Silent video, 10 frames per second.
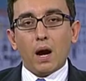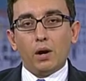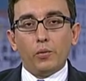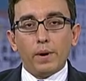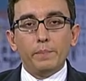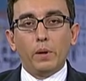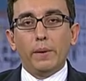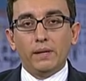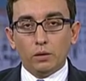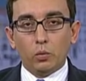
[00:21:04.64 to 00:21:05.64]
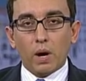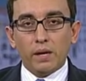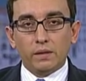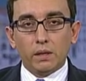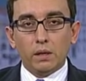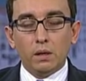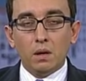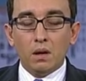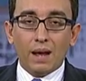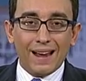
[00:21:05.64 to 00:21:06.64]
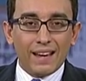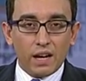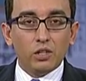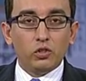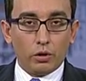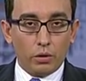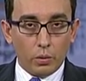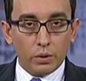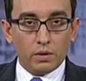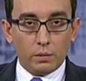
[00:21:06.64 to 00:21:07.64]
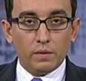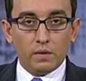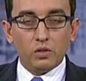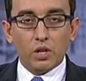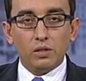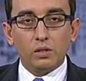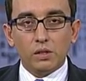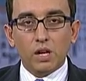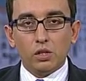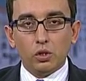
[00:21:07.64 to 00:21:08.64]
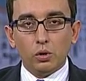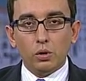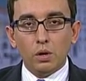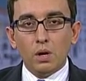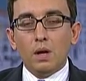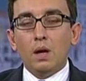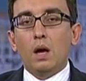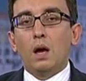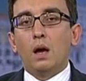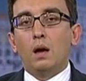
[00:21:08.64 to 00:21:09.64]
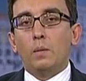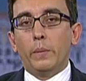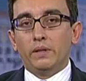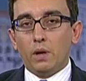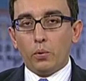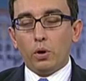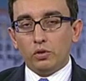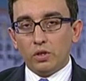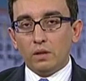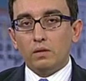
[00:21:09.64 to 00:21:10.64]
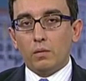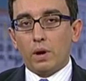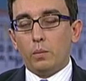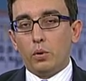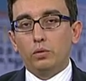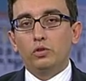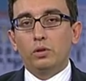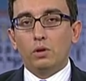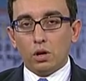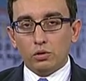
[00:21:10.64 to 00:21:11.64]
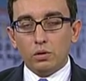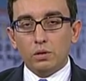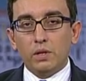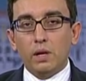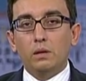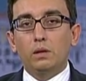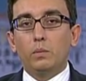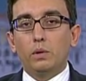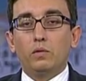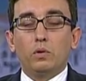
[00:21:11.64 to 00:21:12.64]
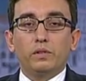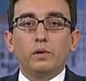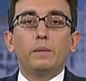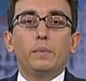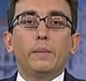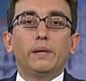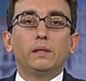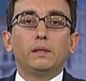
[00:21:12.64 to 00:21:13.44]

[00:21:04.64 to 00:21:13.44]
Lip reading: to implement it wisely. And I can disagree with some of the suggestions, I do. But the approach, that's the right approach. Not to curtail it, but of course to implement it.